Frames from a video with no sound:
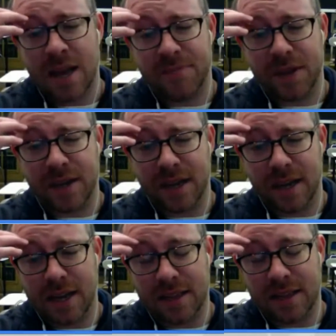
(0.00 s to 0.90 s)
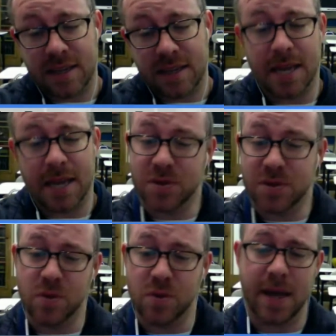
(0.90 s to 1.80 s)
been at the same
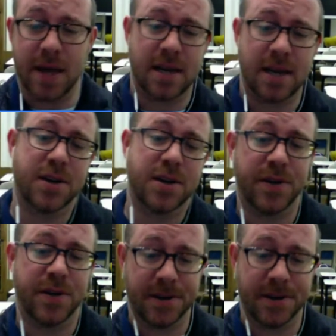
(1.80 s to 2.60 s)
school my entire career.